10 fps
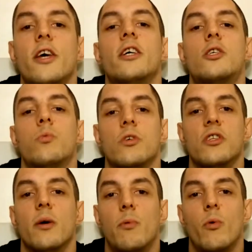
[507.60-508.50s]
This
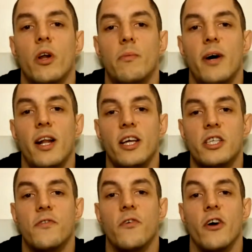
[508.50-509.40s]
was number one on my
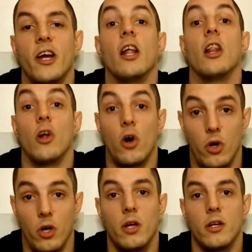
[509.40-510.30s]
list for a
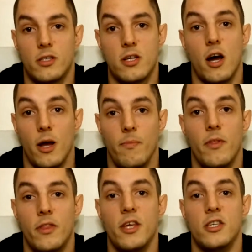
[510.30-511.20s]
long time
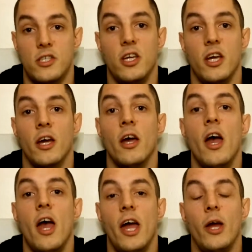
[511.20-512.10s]
this year.
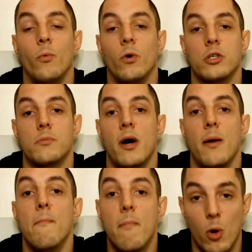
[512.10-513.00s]
It was
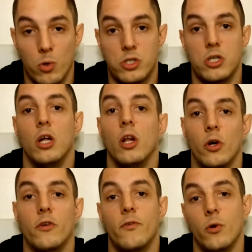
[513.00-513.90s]
my most
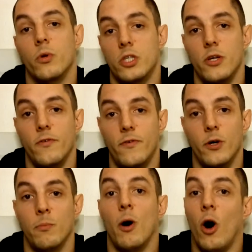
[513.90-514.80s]
looked forward to
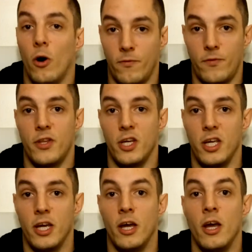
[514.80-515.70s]
film of the
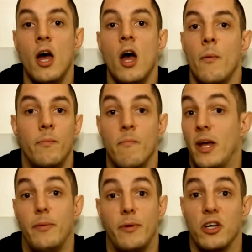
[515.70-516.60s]
year,
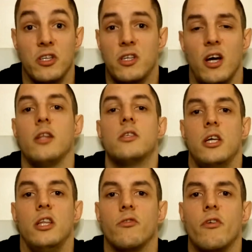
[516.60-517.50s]
mainly because I'd
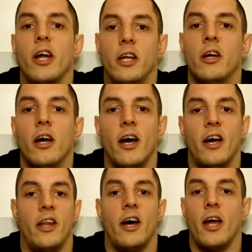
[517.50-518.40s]
seen The Raid,
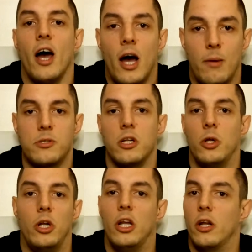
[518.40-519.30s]
and I
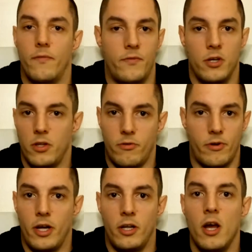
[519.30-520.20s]
absolutely loved The
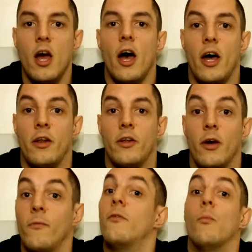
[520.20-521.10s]
Raid.
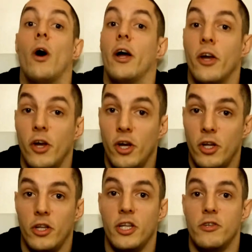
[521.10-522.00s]
And from what I'd
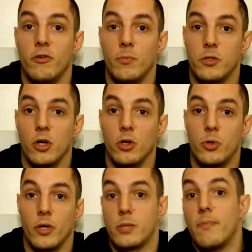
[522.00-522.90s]
heard, this film was going
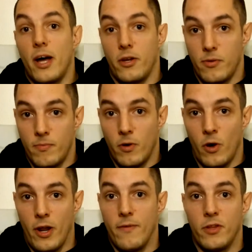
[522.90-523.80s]
to expand
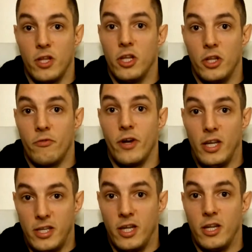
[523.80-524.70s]
on everything that The
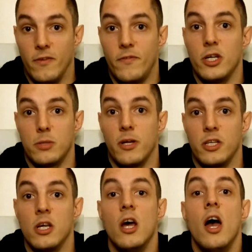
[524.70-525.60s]
Raid did in the first
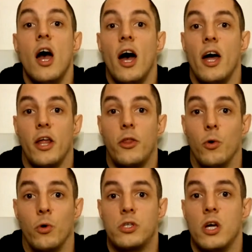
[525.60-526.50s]
place. And I
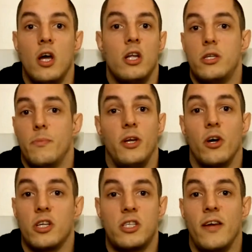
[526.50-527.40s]
thought, to be
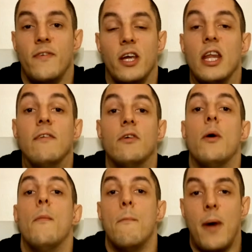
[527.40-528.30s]
honest, if it can
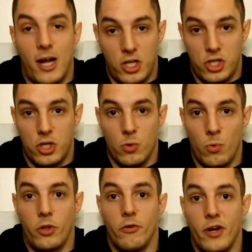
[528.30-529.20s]
even match
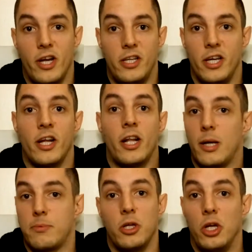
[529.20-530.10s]
what The Raid did, I'll
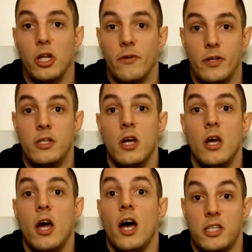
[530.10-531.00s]
absolutely love it.
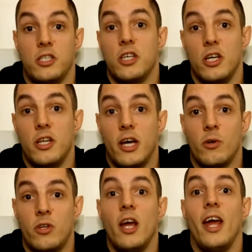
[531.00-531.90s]
As it turned
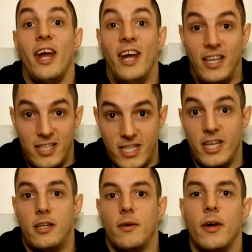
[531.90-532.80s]
out, it
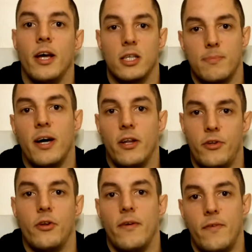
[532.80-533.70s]
did
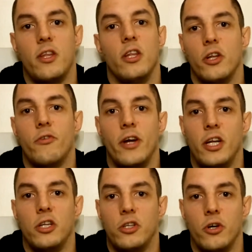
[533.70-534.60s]
expand on everything that The
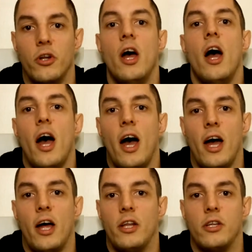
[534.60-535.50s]
Raid had done,
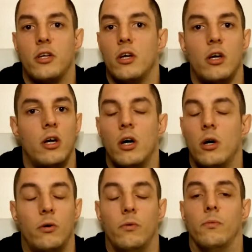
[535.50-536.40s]
and
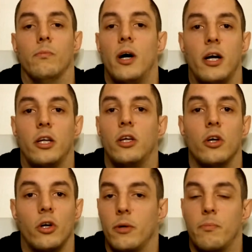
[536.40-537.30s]
oh my
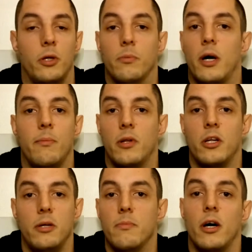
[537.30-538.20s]
God, it blew my
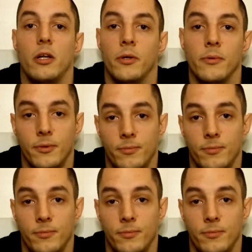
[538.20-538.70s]
bloody mind.